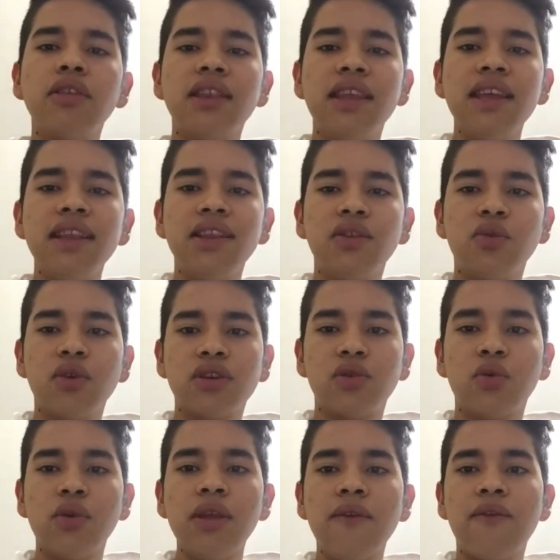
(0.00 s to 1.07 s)
need to
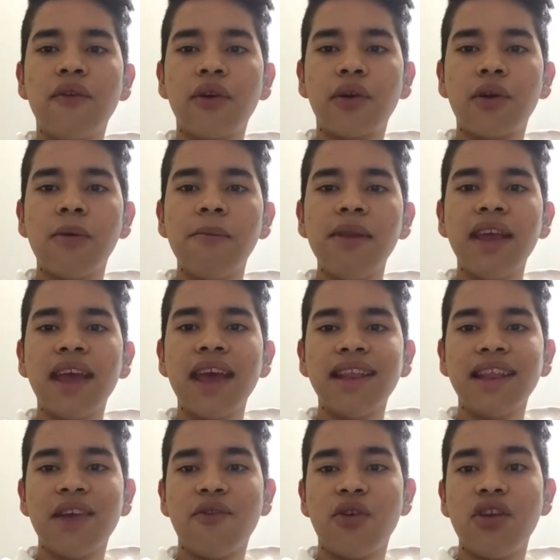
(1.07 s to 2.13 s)
study for
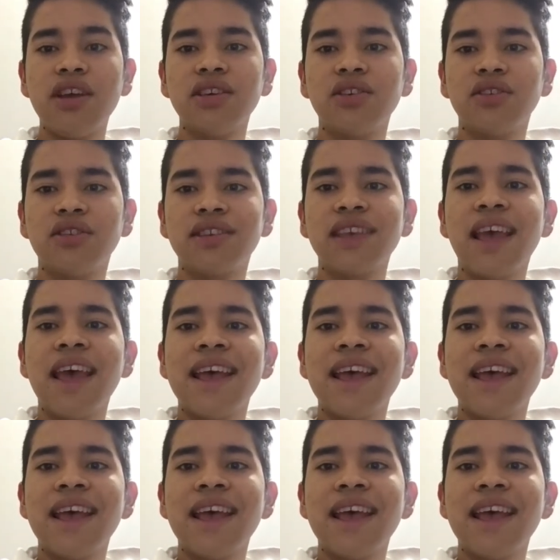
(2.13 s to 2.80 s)
complicated evaluations.